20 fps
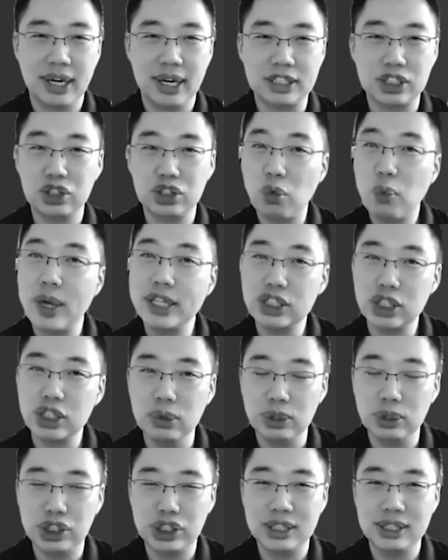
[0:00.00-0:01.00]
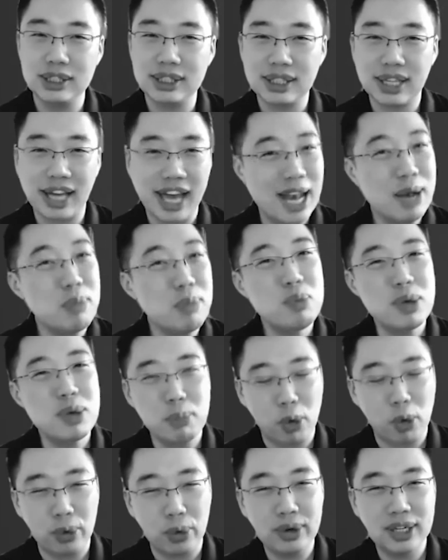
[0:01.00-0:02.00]
software solutions can be
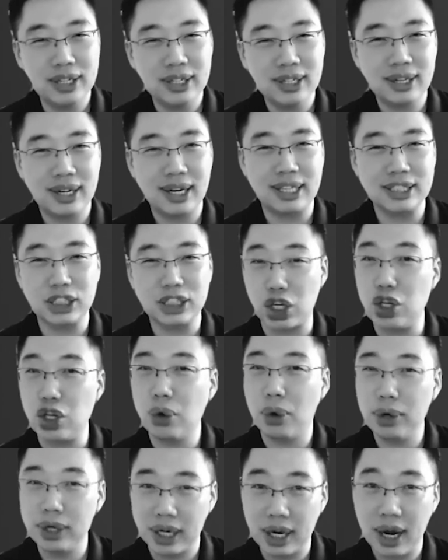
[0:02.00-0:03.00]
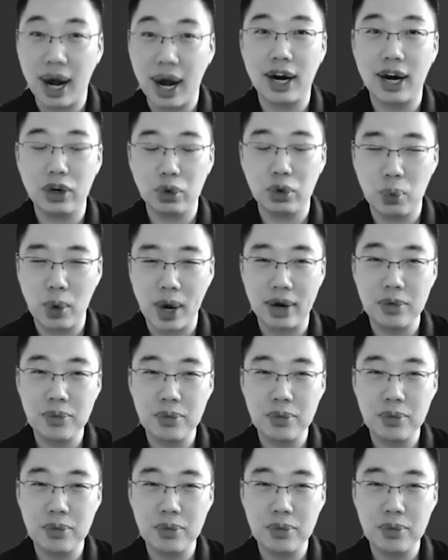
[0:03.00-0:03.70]
more secure than hardware.